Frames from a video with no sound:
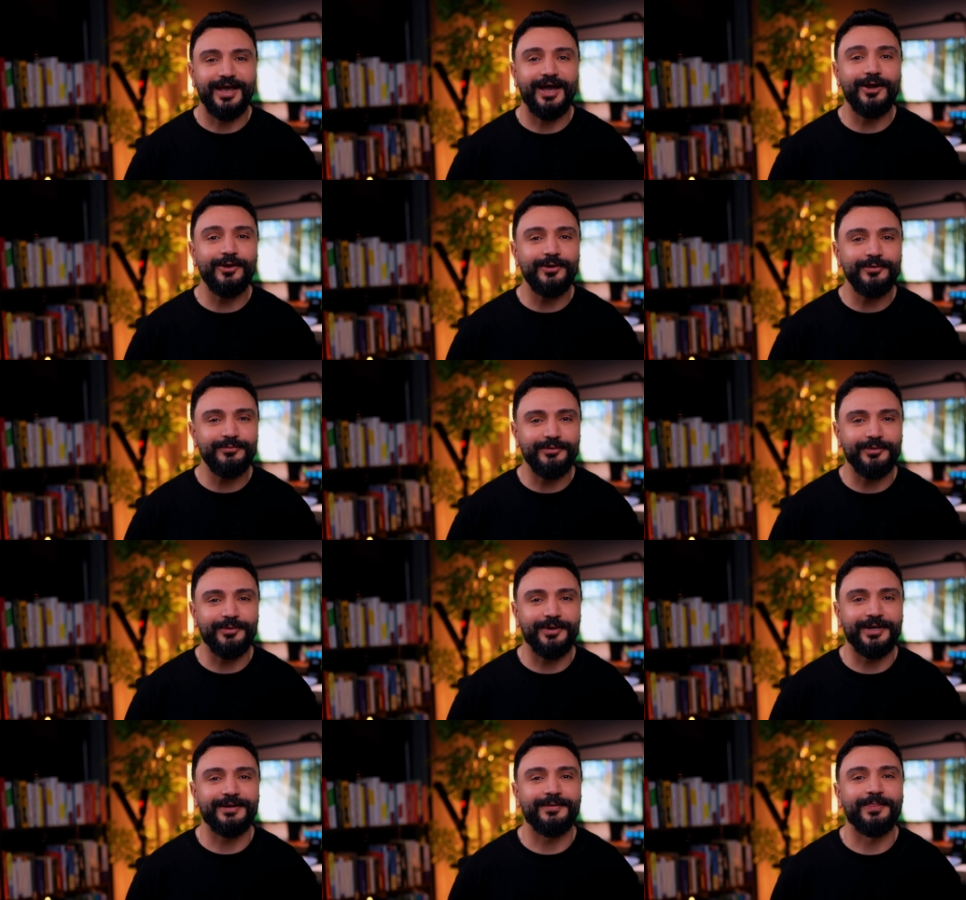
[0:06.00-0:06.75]
Hello
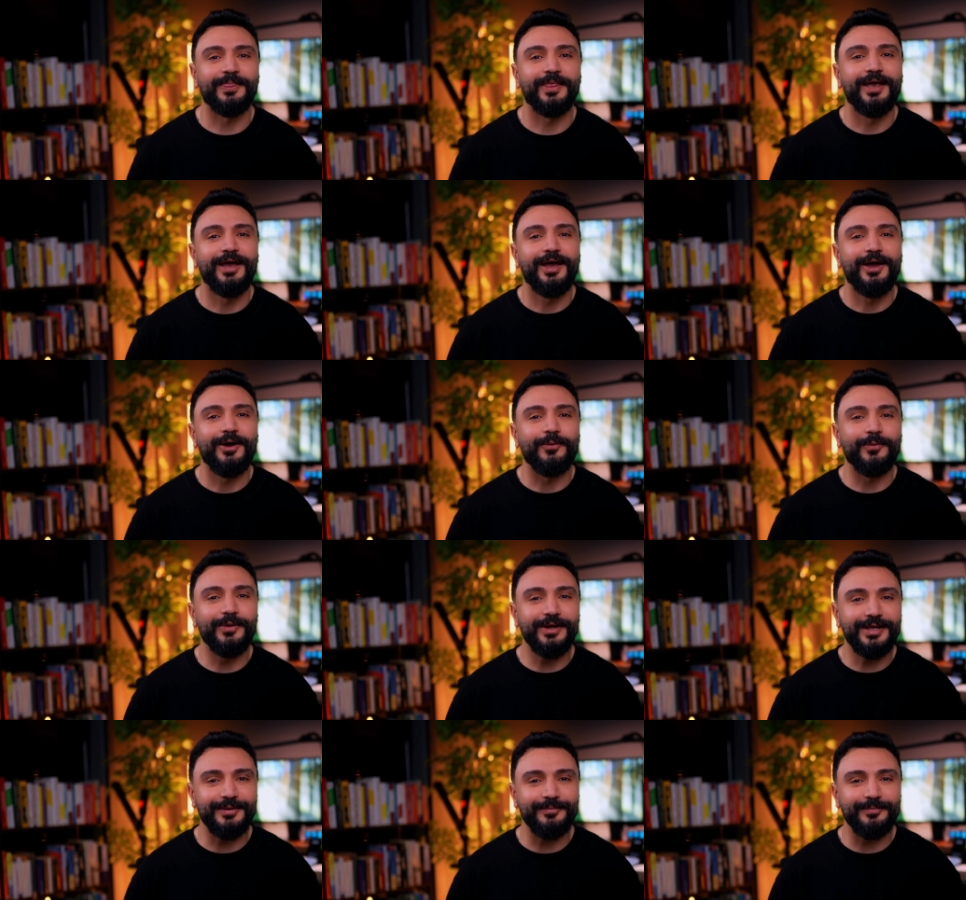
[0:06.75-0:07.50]
everyone,
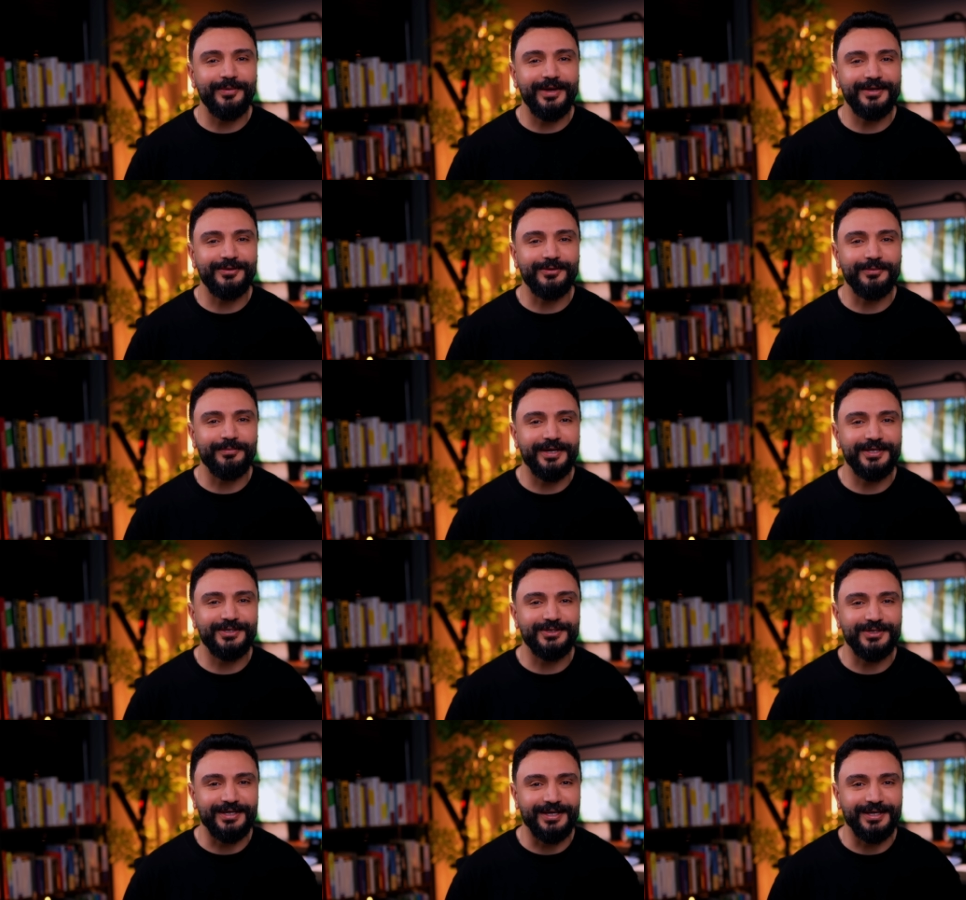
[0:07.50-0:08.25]
welcome back to
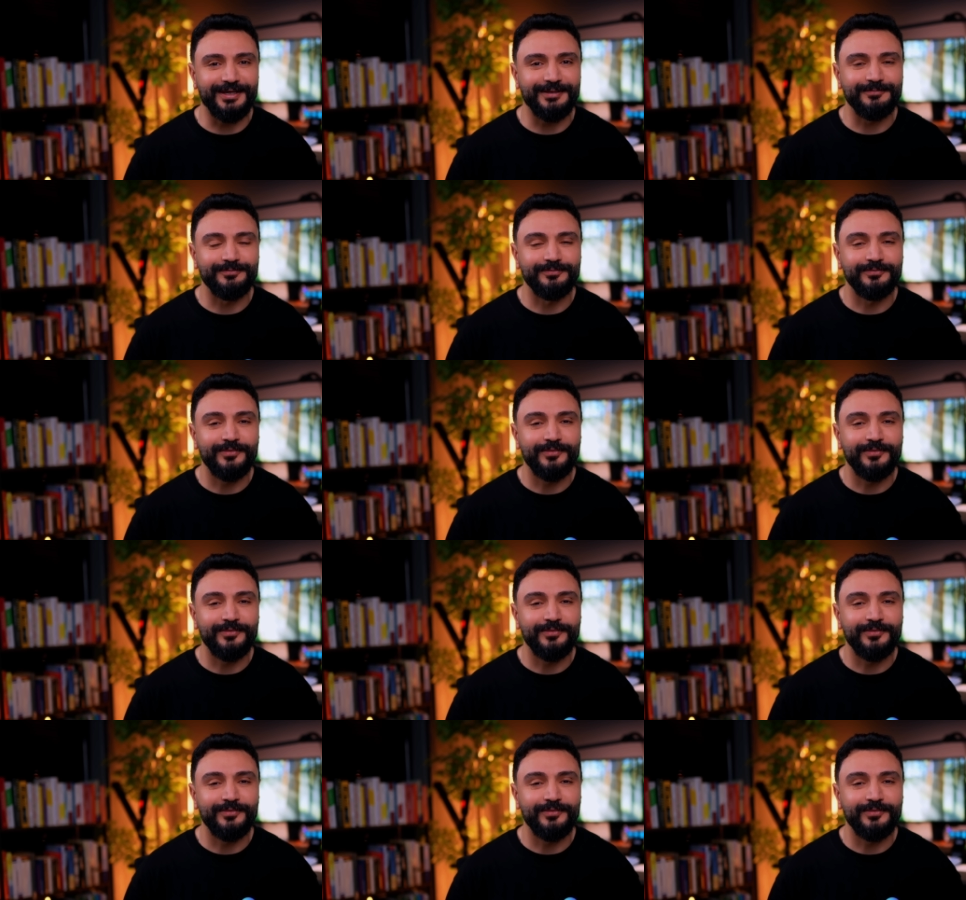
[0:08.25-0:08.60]
my channel.